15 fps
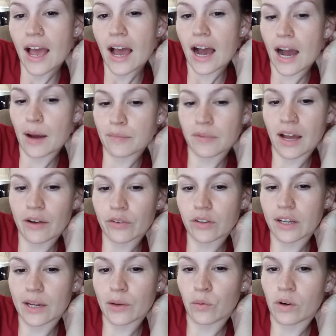I'm not
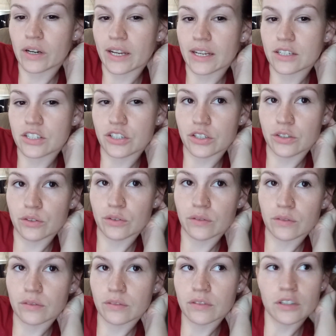really wanting to
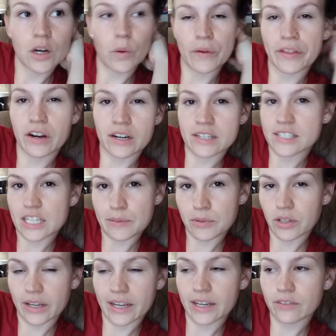go in there and deep
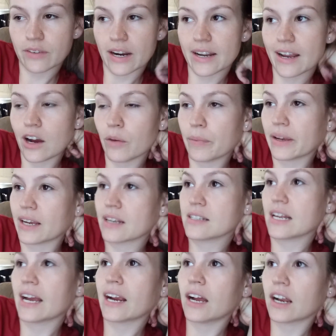clean right now because I
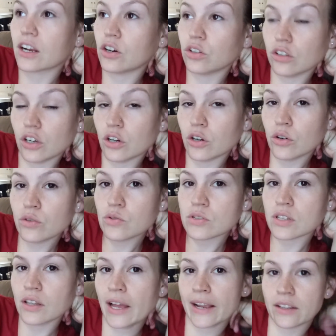got clothes
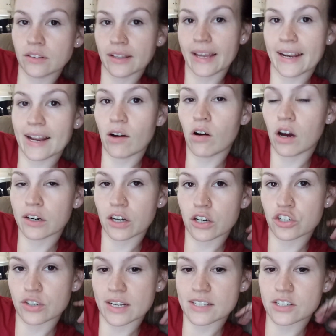like laid out on our
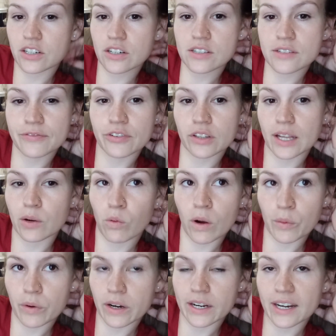dressers for like what
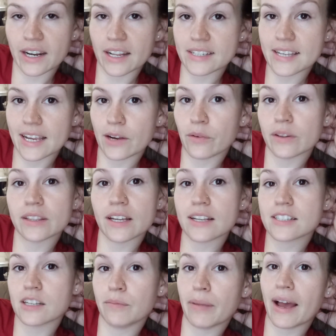we're gonna take with us
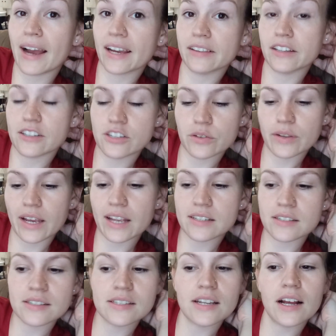and pack in the suitcase
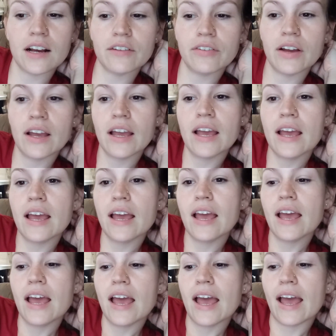and stuff.
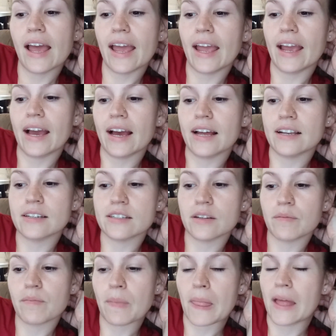And
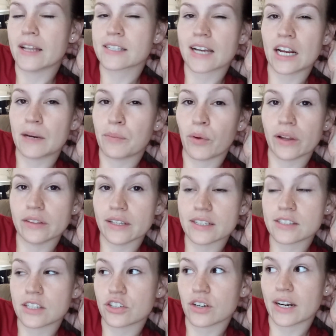it's kind of pointless
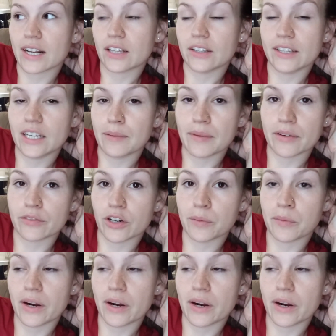to try to clean up that room right